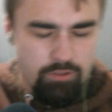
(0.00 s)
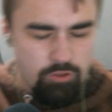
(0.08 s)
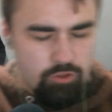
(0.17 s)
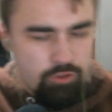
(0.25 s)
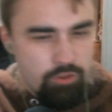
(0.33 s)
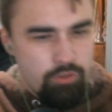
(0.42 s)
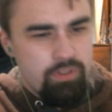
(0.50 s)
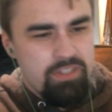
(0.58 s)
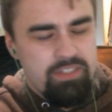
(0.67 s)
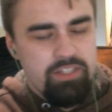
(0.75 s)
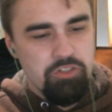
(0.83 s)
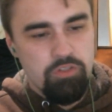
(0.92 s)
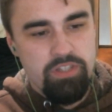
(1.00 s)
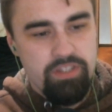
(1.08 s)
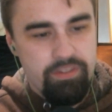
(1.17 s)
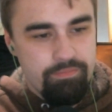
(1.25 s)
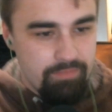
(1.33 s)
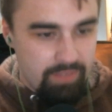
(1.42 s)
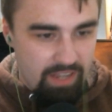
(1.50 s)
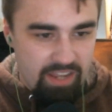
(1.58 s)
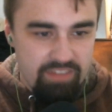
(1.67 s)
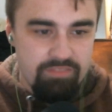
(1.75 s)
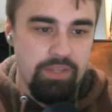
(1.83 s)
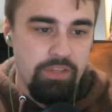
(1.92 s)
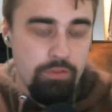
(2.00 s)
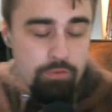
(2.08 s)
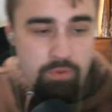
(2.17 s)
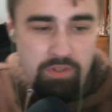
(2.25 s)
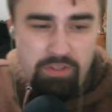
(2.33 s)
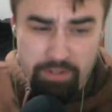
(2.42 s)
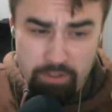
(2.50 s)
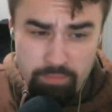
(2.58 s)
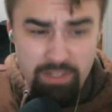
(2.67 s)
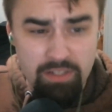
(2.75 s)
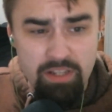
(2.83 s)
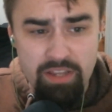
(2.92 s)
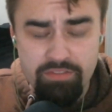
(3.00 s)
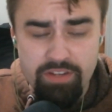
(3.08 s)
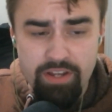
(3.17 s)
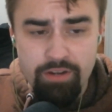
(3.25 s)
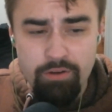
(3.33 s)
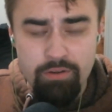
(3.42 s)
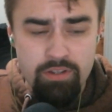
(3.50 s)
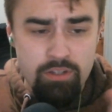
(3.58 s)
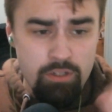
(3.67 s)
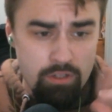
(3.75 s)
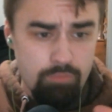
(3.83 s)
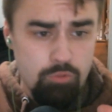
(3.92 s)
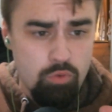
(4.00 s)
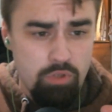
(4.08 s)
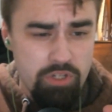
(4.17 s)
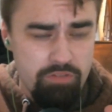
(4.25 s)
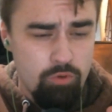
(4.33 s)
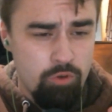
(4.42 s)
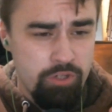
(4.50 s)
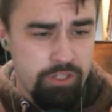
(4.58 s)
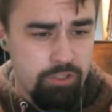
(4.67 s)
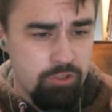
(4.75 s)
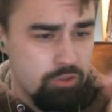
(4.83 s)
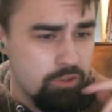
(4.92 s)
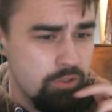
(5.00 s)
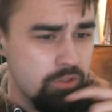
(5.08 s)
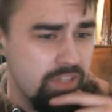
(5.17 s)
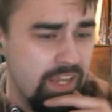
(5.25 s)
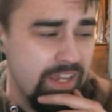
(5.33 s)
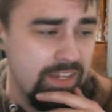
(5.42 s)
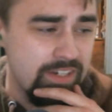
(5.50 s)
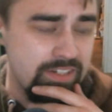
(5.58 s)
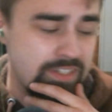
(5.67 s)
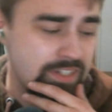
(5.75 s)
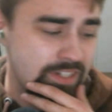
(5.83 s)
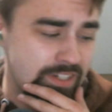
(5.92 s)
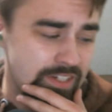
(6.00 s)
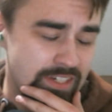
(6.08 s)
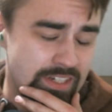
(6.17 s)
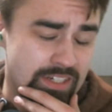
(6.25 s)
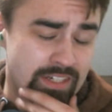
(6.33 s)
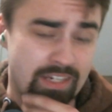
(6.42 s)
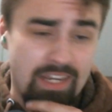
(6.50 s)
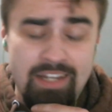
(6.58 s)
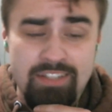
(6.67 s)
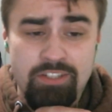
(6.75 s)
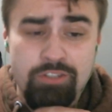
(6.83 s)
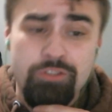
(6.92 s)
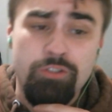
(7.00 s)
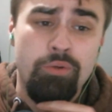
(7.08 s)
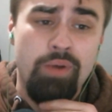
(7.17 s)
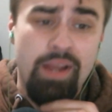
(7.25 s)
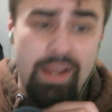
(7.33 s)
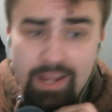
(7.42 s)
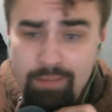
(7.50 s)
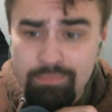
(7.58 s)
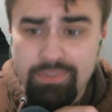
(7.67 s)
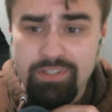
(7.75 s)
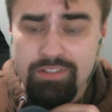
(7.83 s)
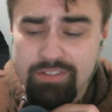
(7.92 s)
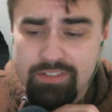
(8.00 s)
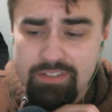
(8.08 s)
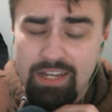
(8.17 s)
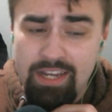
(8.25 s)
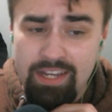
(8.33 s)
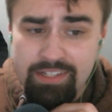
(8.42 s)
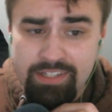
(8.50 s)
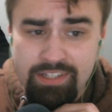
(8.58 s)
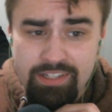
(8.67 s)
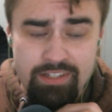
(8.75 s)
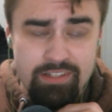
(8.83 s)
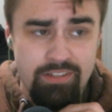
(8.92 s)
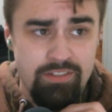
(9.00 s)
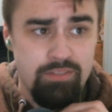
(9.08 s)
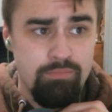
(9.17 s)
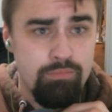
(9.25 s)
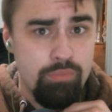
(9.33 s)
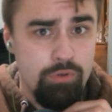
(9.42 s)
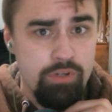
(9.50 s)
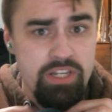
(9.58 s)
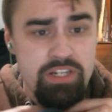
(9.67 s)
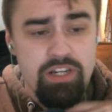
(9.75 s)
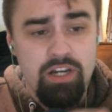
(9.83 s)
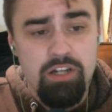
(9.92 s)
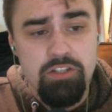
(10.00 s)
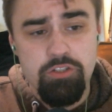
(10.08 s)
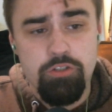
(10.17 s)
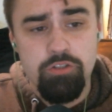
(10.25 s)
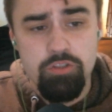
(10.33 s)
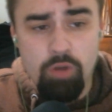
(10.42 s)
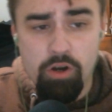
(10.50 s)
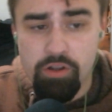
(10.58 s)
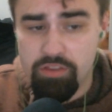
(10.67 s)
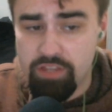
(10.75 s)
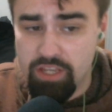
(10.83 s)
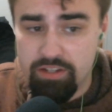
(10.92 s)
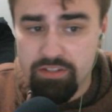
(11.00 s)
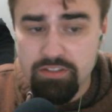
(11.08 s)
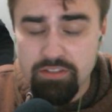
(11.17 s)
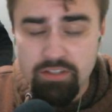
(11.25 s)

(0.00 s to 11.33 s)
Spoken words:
So essentially, I've been through a little bit of life now. I'm 24 years old, and as it so happens, I did some pretty not so smart things.